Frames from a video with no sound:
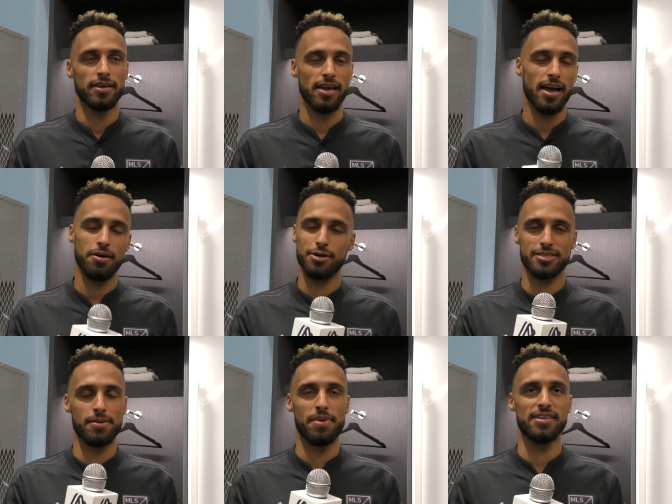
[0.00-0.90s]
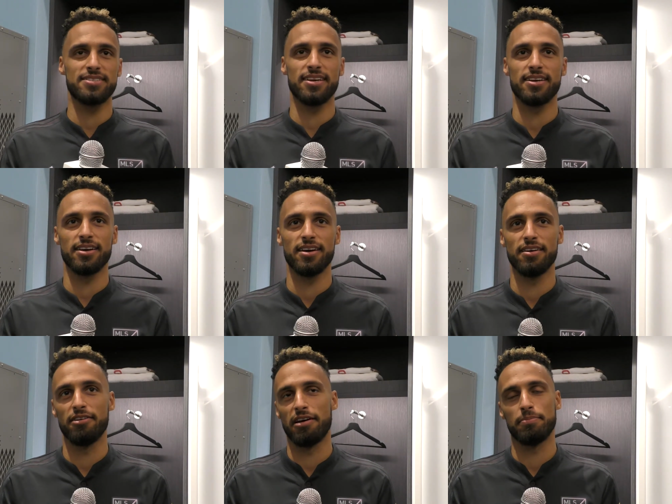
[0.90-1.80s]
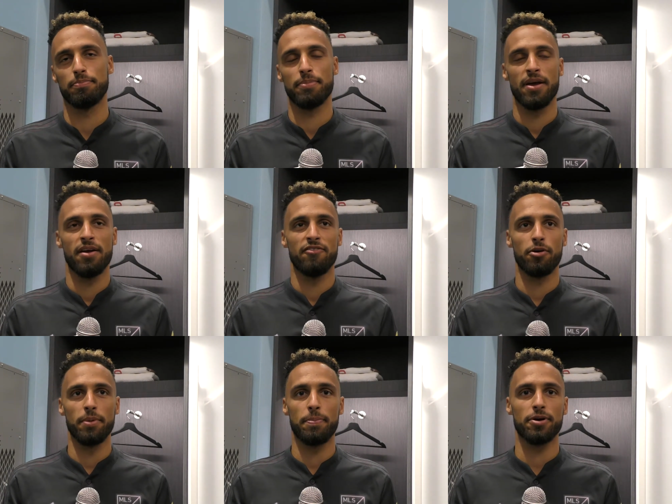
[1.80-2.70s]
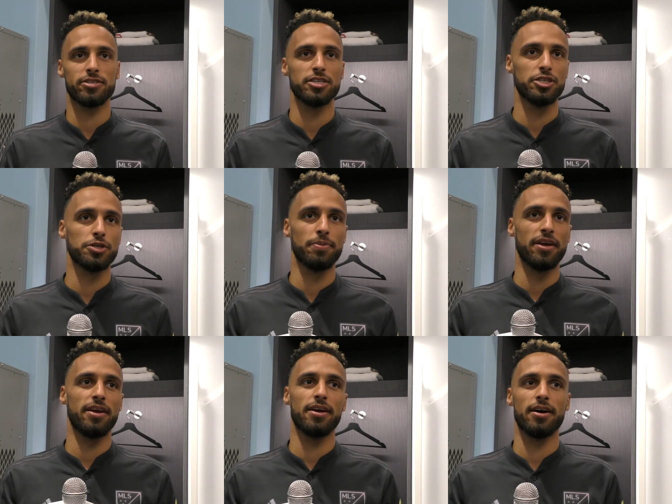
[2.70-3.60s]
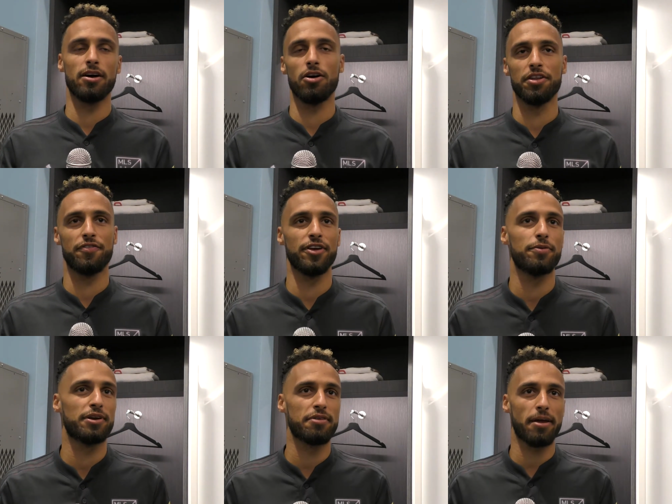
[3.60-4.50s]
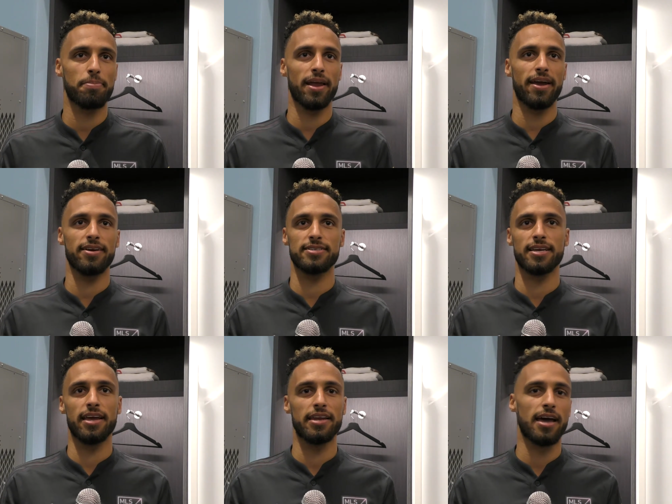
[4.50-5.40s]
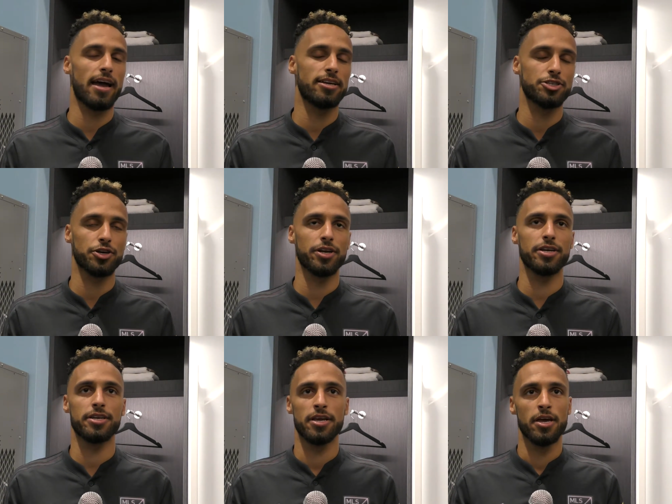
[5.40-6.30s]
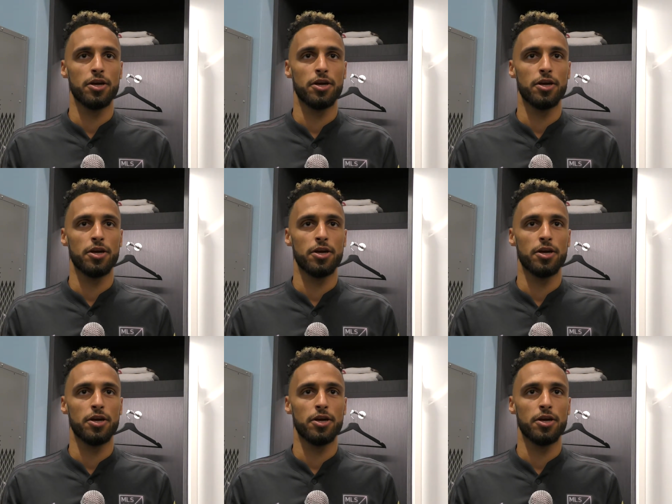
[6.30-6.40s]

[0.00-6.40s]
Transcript: Yeah, it was amazing. Uh, for me personally, to be uh, on the field with great players, and I enjoyed it